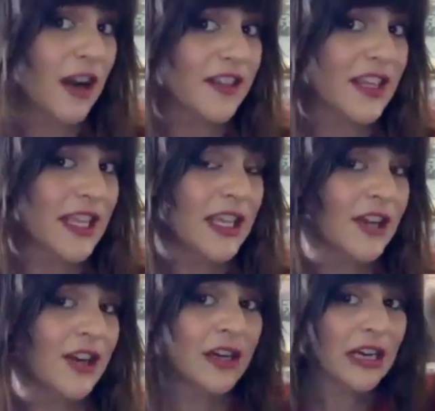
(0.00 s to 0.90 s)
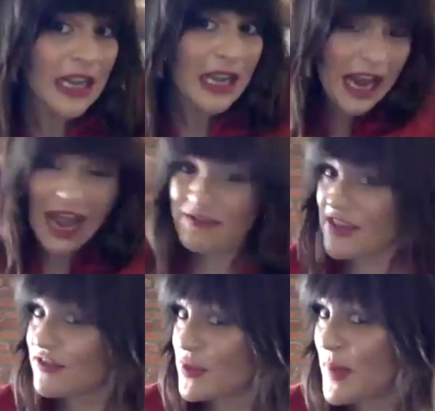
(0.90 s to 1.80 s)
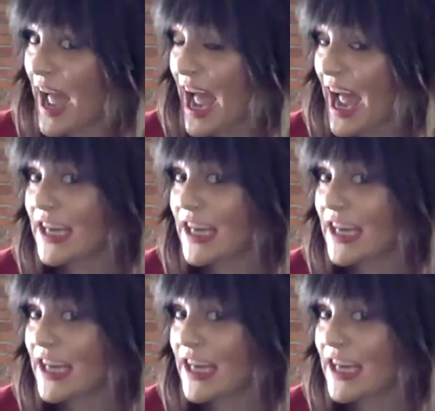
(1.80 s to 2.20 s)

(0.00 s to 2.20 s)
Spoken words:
of the ear, and then the back.